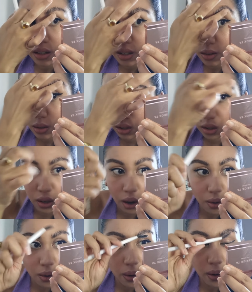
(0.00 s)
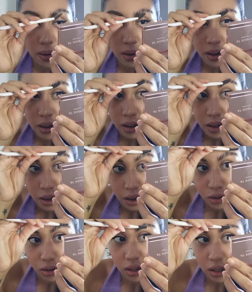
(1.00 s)
So it's so
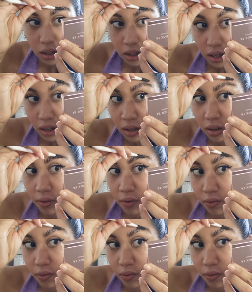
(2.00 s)
interesting